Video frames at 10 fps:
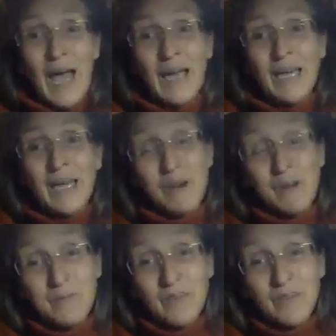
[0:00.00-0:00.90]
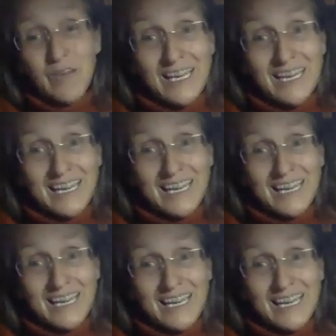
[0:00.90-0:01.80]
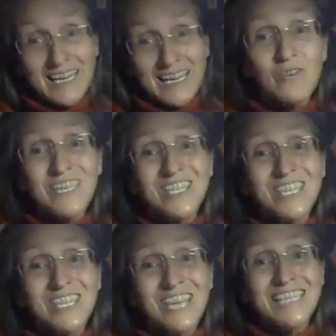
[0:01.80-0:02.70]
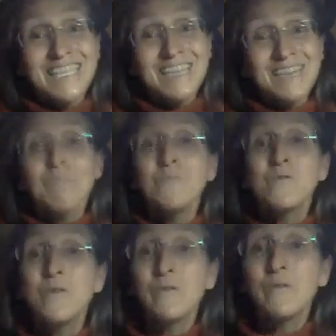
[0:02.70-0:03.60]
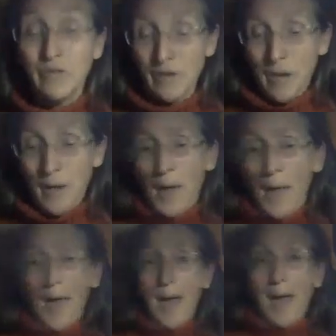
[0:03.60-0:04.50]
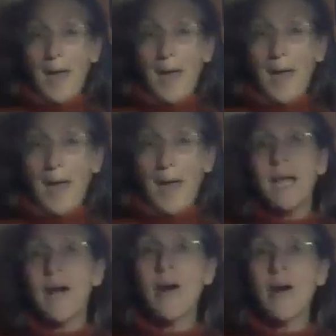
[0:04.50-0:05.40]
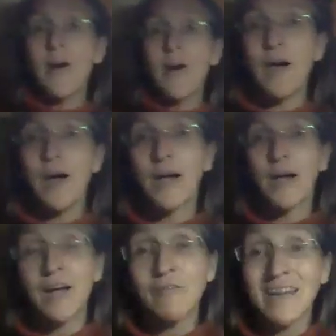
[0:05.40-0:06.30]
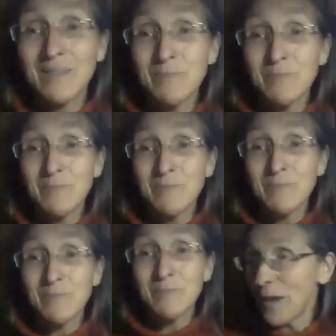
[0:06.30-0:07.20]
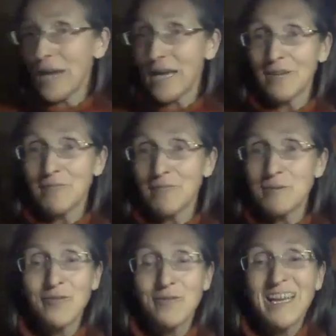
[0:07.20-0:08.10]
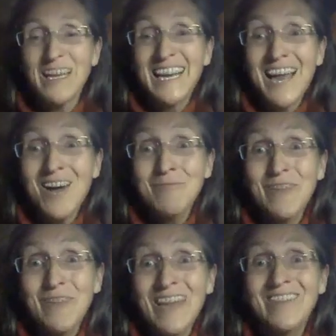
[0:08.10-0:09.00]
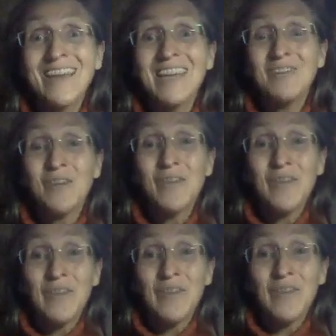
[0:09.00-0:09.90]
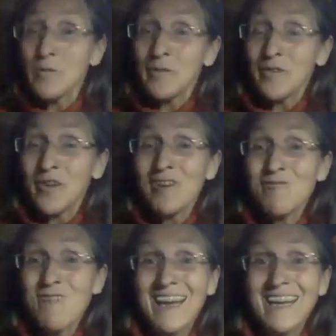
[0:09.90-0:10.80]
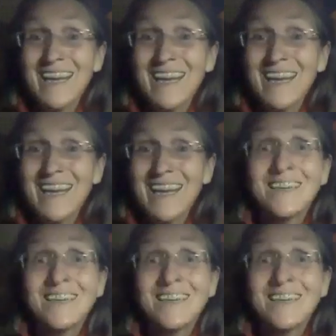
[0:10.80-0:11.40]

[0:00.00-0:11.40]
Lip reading: and in very particular connection to the Yoni Shakti, the movement. And we are currently in the midst of this campaign. I've been asked to make a little update to let you know that this movement to eradicate